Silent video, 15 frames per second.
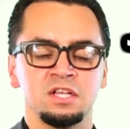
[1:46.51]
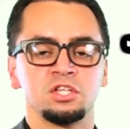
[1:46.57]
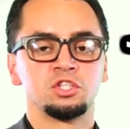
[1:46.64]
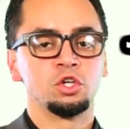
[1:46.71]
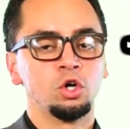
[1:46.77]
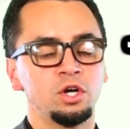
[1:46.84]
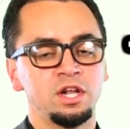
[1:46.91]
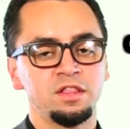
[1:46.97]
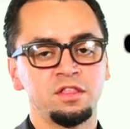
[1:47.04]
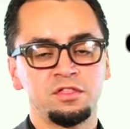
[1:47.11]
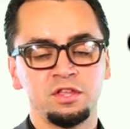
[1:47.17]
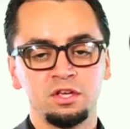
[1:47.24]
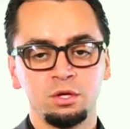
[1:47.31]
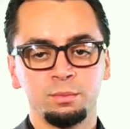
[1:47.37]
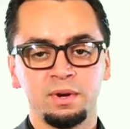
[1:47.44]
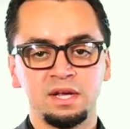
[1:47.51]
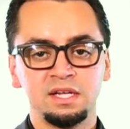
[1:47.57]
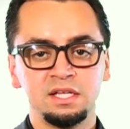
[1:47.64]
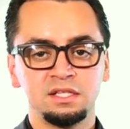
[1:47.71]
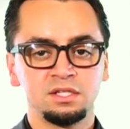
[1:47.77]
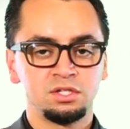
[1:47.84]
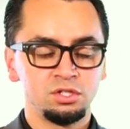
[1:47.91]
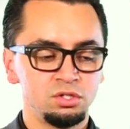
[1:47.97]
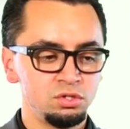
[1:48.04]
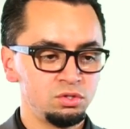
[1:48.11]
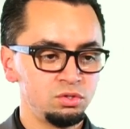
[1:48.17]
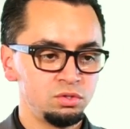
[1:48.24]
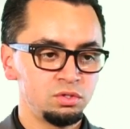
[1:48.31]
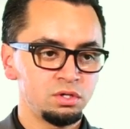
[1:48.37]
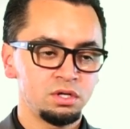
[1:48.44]
So another thing you might need to
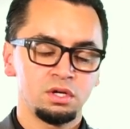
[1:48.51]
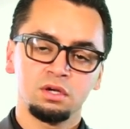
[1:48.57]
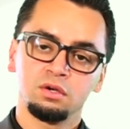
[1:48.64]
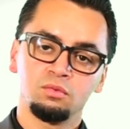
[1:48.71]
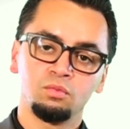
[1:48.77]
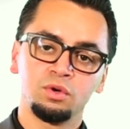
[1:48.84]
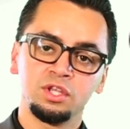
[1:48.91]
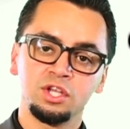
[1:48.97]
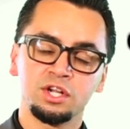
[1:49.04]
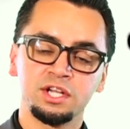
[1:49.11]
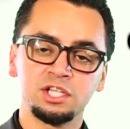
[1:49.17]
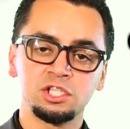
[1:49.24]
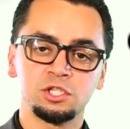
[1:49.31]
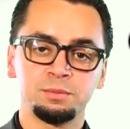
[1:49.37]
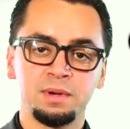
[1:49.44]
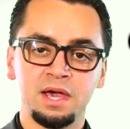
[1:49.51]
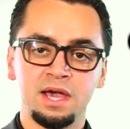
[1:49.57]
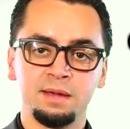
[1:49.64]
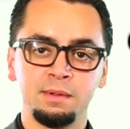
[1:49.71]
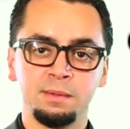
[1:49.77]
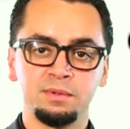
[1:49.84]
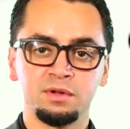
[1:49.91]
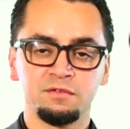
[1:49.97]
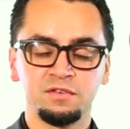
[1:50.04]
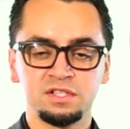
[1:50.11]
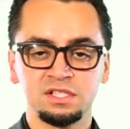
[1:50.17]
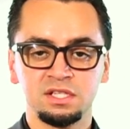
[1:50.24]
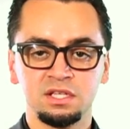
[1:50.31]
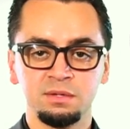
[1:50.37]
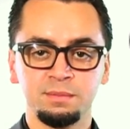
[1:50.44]
do when you're in Japan, maybe you're
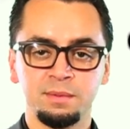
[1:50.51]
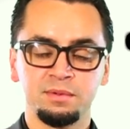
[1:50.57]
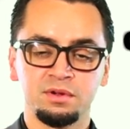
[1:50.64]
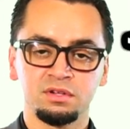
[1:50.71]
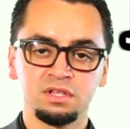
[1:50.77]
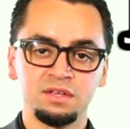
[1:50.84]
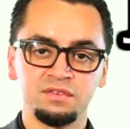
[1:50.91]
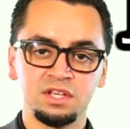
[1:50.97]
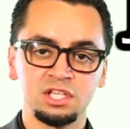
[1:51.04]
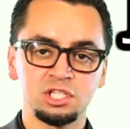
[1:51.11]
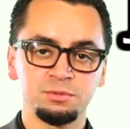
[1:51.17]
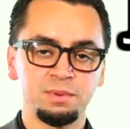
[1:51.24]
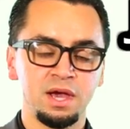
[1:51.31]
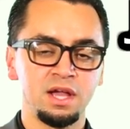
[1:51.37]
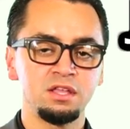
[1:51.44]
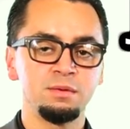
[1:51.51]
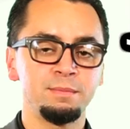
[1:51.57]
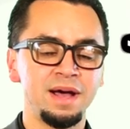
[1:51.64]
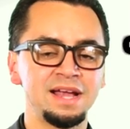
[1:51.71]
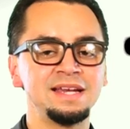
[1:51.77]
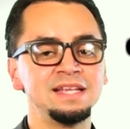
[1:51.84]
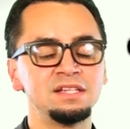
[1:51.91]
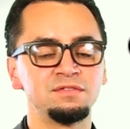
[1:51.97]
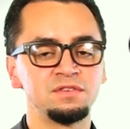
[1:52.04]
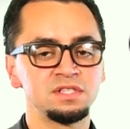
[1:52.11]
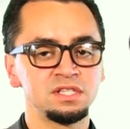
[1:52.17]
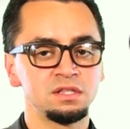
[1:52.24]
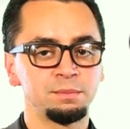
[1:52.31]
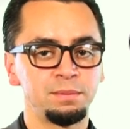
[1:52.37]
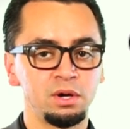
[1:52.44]
visiting, maybe you're living in Japan, you might need to
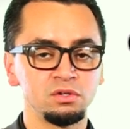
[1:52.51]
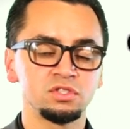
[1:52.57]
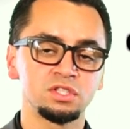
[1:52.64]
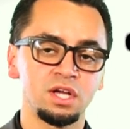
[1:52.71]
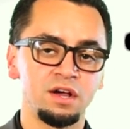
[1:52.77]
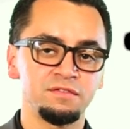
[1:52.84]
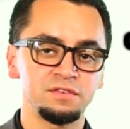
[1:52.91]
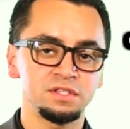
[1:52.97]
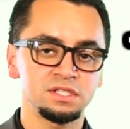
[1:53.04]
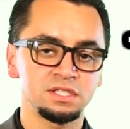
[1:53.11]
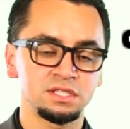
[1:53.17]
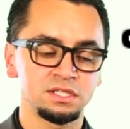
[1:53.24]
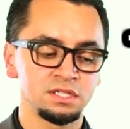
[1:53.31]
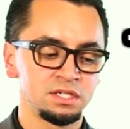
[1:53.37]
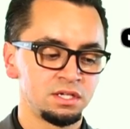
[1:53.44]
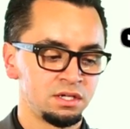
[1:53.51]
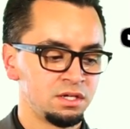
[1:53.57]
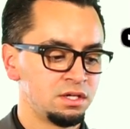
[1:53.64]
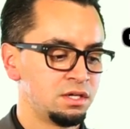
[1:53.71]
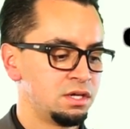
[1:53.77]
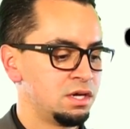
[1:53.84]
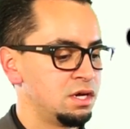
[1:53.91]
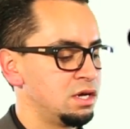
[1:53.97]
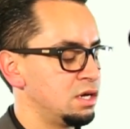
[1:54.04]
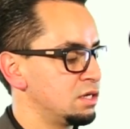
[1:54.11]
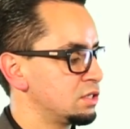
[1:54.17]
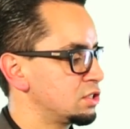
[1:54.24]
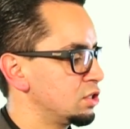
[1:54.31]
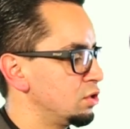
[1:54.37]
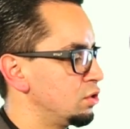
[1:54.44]
visit the post office
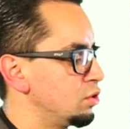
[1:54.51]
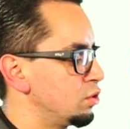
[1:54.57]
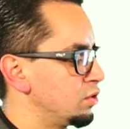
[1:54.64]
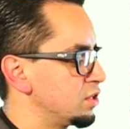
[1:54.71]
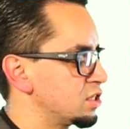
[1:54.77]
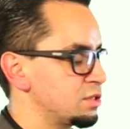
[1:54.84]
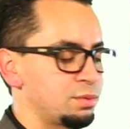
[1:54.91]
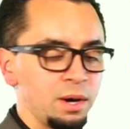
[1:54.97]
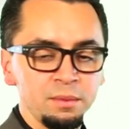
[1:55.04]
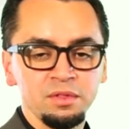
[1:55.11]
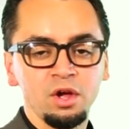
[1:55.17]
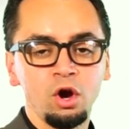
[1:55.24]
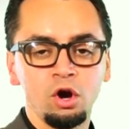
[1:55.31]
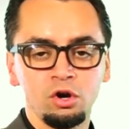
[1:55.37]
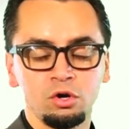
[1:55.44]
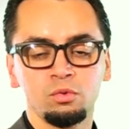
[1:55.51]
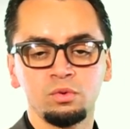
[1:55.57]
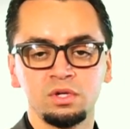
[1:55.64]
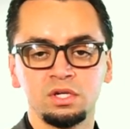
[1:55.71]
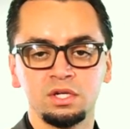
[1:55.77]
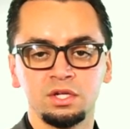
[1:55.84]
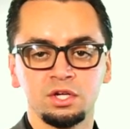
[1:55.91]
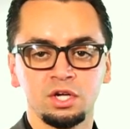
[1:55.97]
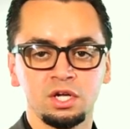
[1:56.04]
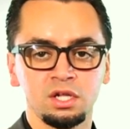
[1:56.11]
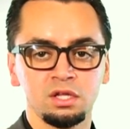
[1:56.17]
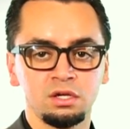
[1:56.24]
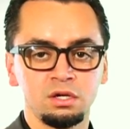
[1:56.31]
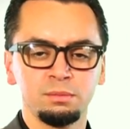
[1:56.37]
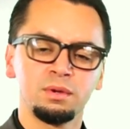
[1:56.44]
so this is probably the harder one you're gonna
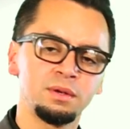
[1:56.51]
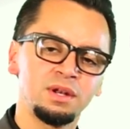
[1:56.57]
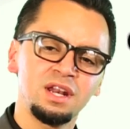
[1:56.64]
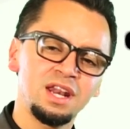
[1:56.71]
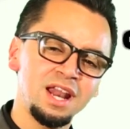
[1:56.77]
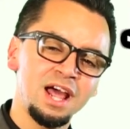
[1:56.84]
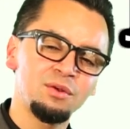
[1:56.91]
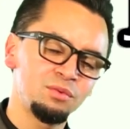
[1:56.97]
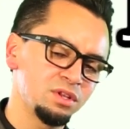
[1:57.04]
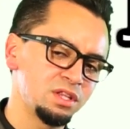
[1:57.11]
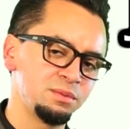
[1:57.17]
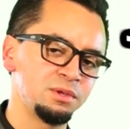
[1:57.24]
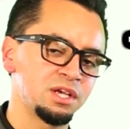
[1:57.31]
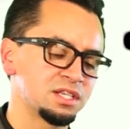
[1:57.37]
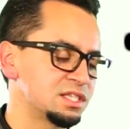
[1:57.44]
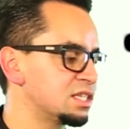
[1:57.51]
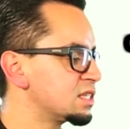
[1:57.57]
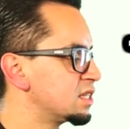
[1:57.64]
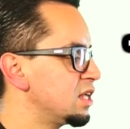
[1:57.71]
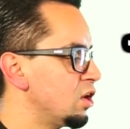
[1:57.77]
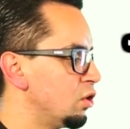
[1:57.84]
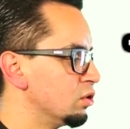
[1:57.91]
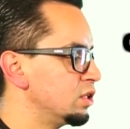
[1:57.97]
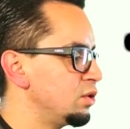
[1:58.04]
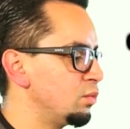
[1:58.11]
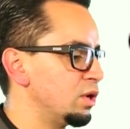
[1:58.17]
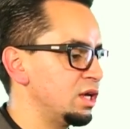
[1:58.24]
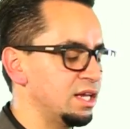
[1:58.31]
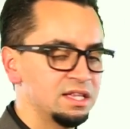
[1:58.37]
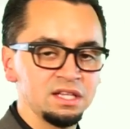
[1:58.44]
learn, but not really because it's the only
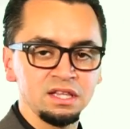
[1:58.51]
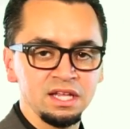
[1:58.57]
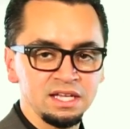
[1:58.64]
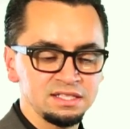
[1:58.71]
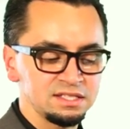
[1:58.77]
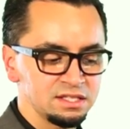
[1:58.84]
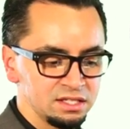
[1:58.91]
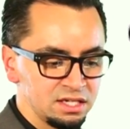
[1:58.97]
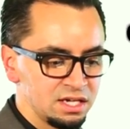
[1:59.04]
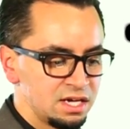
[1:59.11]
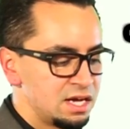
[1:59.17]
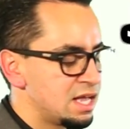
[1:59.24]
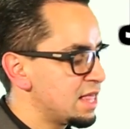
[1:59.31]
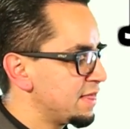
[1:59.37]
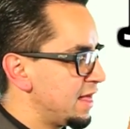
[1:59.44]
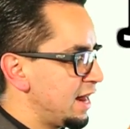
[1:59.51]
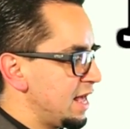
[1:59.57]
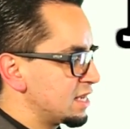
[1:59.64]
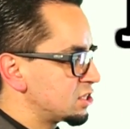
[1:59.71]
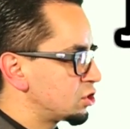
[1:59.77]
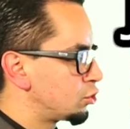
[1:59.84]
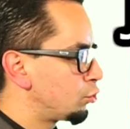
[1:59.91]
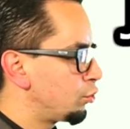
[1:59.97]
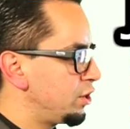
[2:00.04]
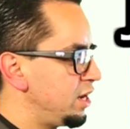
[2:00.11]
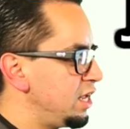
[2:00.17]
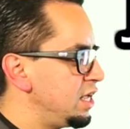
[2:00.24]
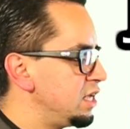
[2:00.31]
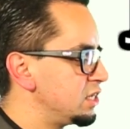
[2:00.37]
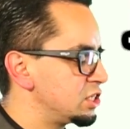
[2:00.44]
one in the lesson that has
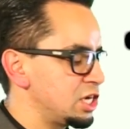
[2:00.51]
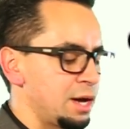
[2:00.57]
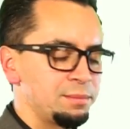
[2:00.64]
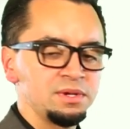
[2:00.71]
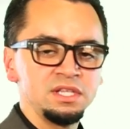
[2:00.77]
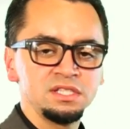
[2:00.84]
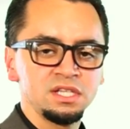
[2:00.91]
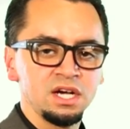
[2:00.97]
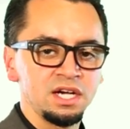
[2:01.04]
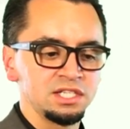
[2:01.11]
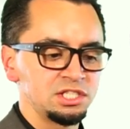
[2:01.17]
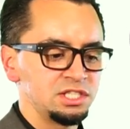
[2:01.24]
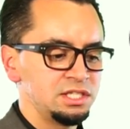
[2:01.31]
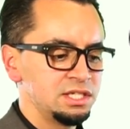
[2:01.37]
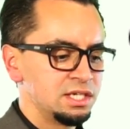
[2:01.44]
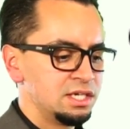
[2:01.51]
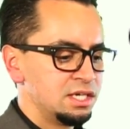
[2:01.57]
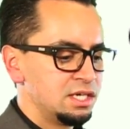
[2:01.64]
three Japanese kanji.